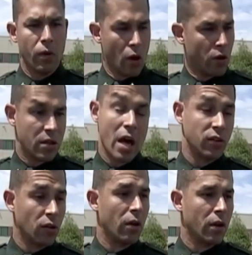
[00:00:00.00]
We know it's not a
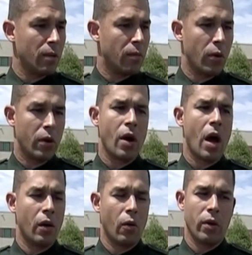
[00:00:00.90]
stolen gun, but we do
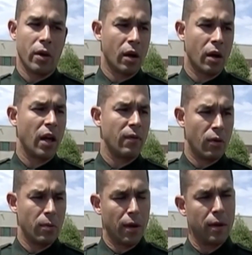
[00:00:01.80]
not know where the gun came
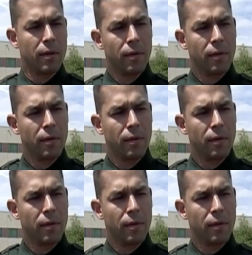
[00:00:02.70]
from yet.